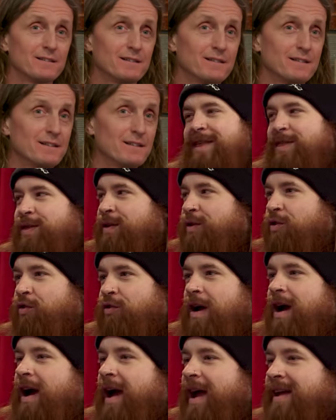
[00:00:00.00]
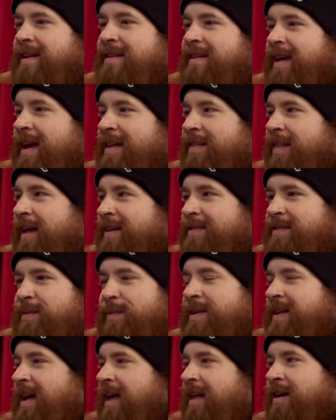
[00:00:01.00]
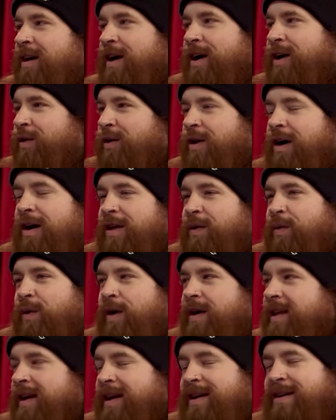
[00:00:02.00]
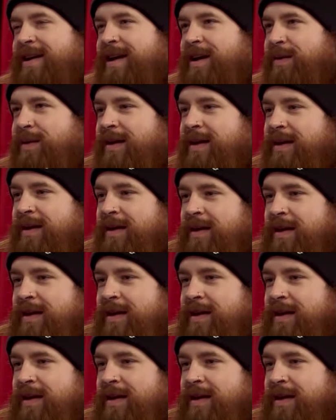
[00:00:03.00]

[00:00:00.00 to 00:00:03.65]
Death, grind, and, like, some metallic hardcore all in one. Like, are you kidding me?